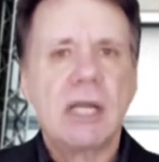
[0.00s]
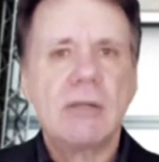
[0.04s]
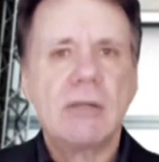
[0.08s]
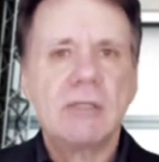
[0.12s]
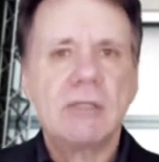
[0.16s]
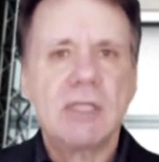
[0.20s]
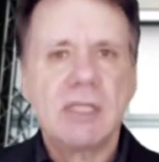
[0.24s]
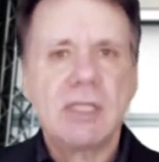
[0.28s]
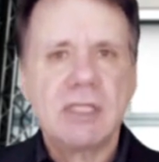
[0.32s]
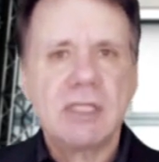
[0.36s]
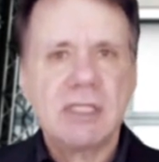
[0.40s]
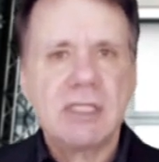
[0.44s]

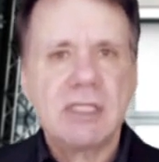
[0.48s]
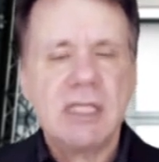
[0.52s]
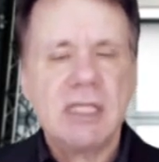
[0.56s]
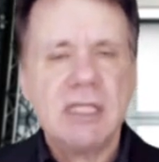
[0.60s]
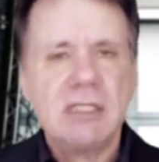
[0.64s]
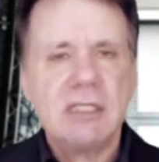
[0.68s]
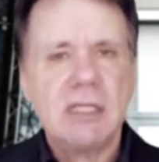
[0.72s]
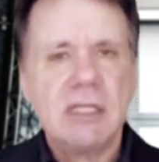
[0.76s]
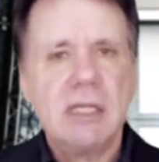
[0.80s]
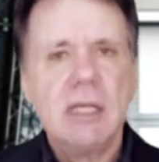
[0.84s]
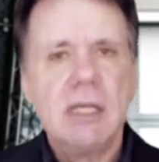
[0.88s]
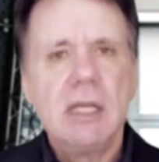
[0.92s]
start to the
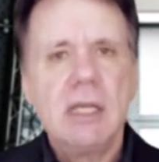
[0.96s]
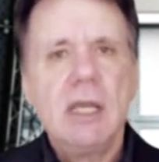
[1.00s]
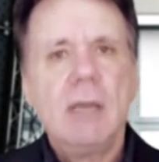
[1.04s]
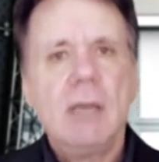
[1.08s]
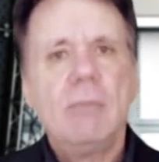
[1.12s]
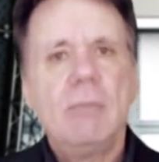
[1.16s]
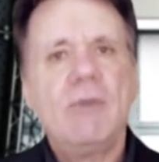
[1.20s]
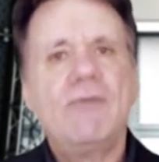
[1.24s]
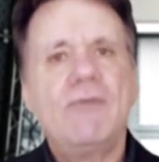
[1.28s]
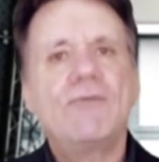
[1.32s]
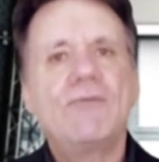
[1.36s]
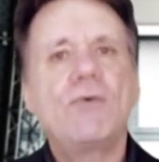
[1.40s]
season
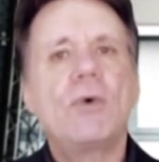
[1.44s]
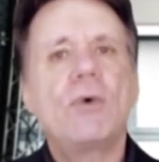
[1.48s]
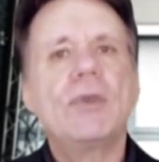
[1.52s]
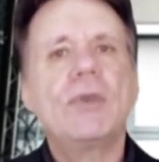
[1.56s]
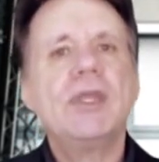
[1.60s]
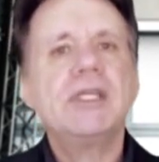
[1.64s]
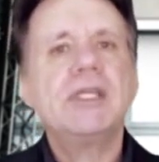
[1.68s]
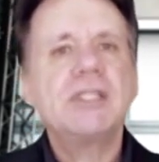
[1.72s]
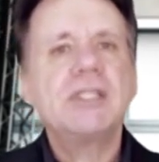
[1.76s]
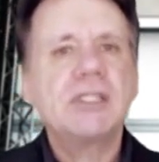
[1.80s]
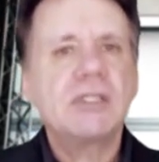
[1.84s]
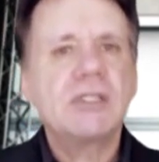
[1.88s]
before
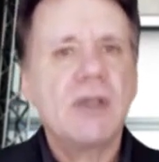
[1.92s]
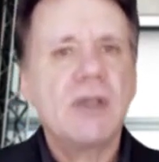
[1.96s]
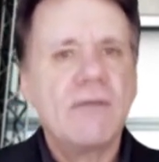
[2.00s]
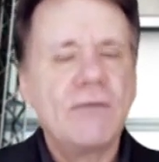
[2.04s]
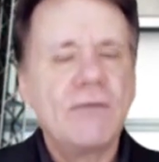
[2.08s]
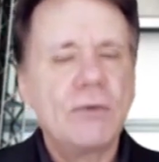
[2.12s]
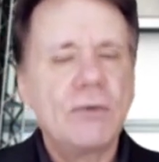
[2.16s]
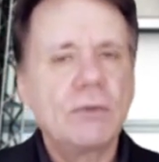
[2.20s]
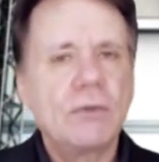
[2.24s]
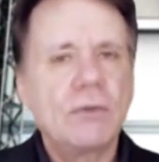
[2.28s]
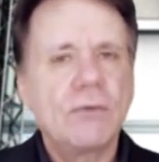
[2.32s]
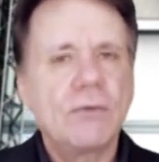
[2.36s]
they
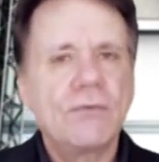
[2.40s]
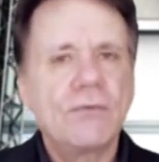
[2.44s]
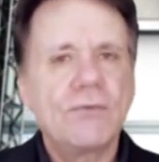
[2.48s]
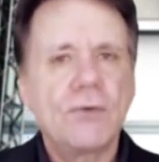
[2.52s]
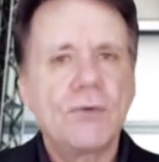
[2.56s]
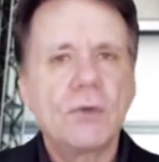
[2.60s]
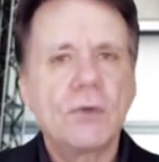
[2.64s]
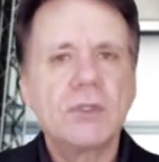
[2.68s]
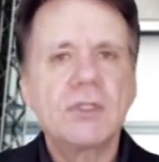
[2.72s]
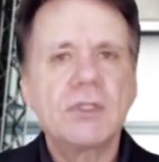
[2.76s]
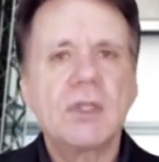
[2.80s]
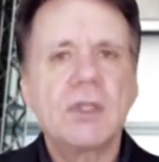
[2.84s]
suffered their
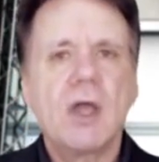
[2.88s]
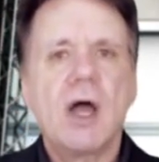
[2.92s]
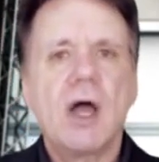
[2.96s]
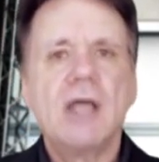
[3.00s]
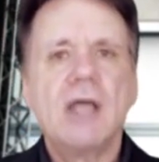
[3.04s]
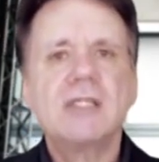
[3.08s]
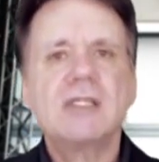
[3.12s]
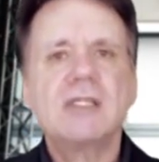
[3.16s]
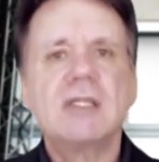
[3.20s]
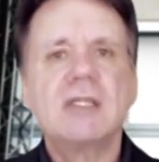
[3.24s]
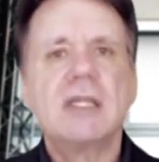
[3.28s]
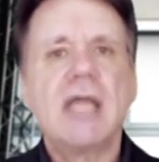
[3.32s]
first
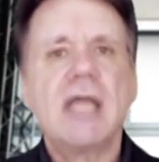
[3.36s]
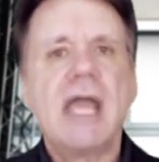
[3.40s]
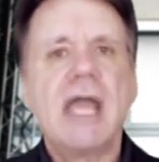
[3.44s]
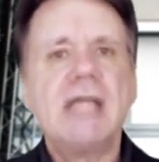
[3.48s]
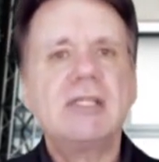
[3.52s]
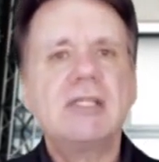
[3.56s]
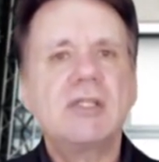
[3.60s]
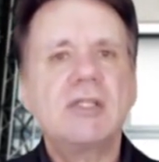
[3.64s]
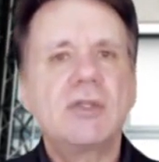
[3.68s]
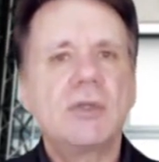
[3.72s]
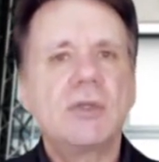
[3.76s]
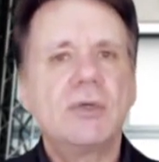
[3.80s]
loss
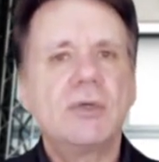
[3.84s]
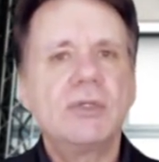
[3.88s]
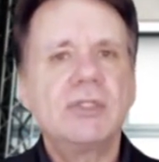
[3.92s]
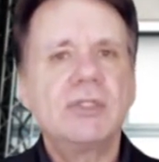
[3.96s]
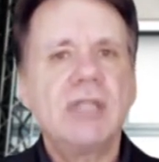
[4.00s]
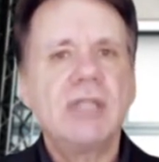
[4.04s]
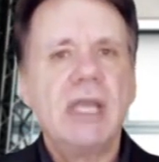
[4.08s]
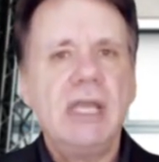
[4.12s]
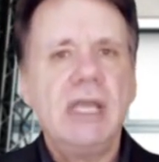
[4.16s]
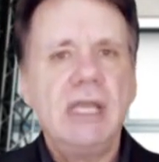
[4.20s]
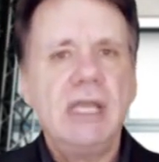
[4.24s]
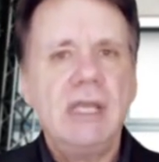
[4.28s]
last
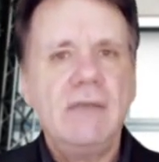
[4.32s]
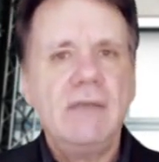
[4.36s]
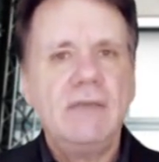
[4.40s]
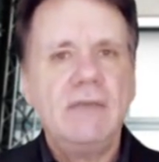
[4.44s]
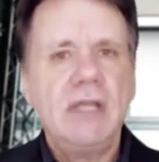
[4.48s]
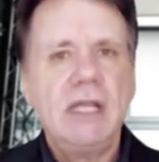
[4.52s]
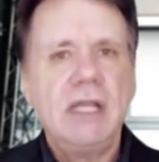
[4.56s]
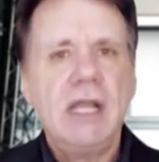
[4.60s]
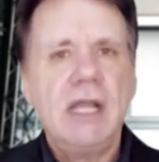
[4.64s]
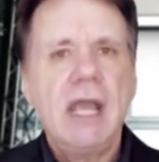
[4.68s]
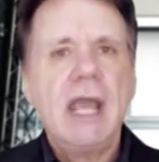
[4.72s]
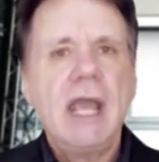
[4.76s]
Thursday
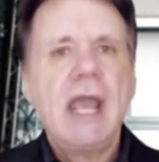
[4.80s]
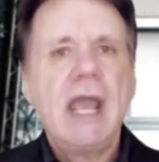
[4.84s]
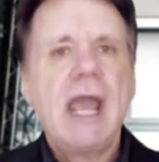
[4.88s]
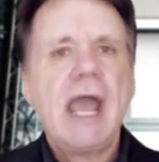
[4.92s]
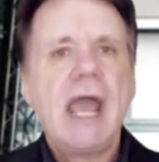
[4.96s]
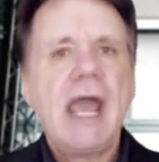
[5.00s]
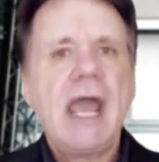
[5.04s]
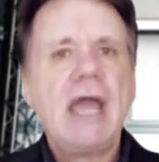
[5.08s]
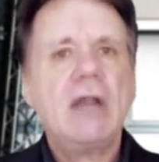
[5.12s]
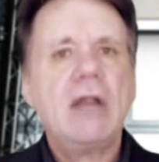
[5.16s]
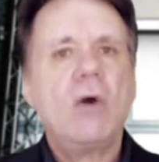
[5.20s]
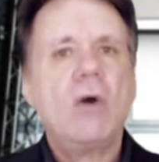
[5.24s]
evening
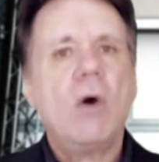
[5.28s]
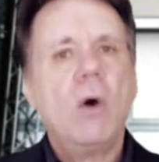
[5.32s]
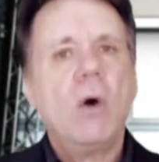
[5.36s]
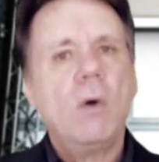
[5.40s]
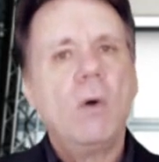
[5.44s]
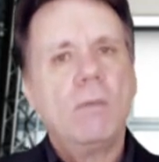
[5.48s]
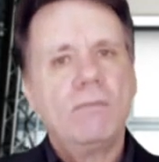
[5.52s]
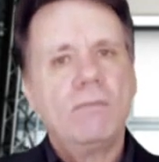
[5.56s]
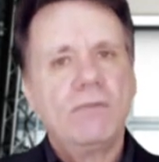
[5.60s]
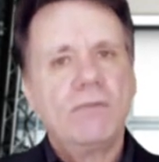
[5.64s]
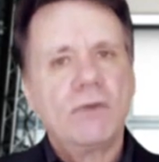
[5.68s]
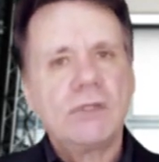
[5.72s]
at
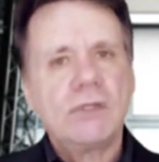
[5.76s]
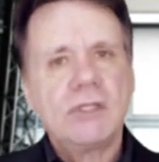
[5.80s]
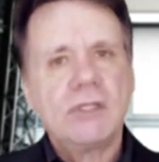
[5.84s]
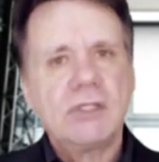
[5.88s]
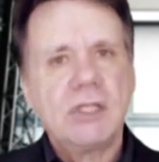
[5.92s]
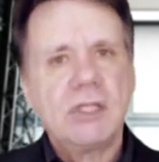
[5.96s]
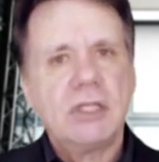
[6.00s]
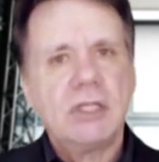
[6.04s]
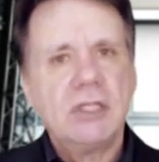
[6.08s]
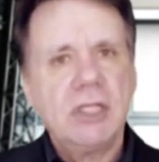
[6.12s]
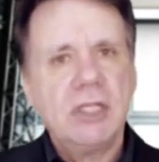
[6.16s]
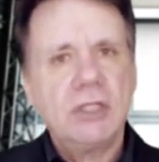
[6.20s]
home
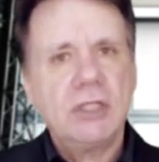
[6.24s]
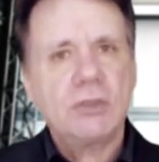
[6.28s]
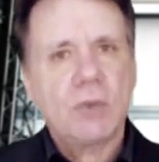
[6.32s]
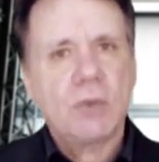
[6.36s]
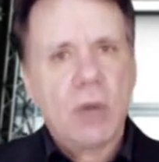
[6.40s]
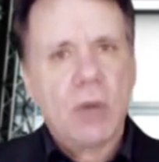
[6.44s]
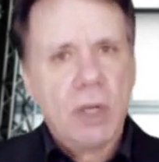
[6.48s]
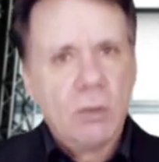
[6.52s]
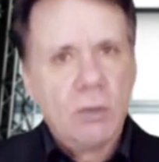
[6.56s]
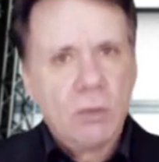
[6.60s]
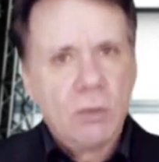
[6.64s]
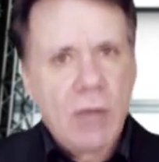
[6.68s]
versus the
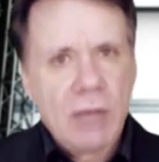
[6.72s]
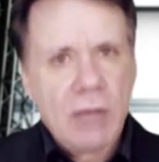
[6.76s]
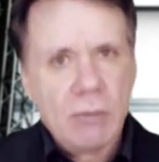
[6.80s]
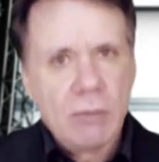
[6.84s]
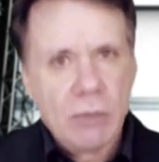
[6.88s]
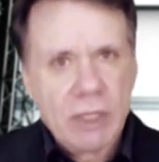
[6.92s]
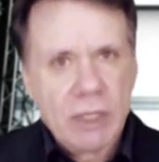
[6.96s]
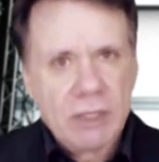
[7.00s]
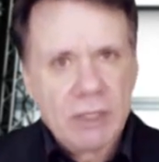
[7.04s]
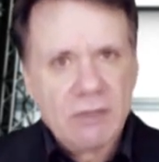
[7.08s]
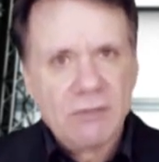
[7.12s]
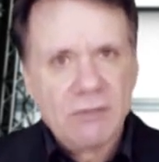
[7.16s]
Detroit
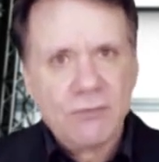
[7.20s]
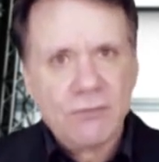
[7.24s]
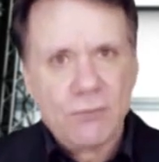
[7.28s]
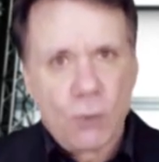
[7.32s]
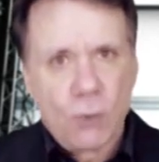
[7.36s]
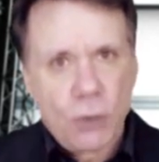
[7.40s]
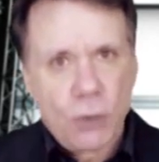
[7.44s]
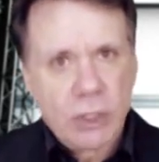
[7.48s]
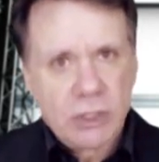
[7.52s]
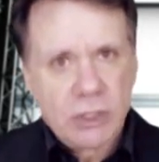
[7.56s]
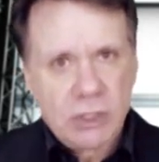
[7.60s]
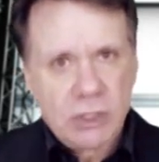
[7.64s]
Red Wings
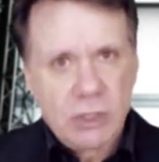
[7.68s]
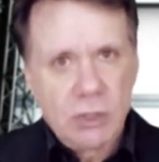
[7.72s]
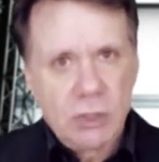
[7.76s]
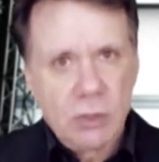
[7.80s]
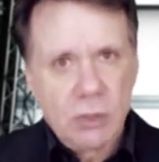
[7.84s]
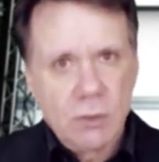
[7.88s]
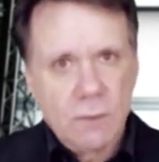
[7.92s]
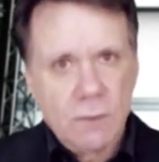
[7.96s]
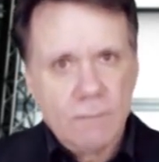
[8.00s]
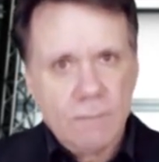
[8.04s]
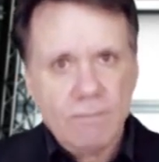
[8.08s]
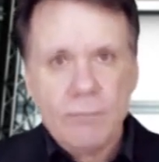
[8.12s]

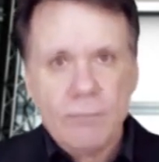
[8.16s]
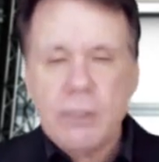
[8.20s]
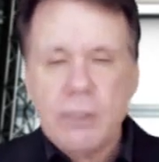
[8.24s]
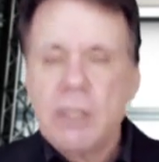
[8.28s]
4-2.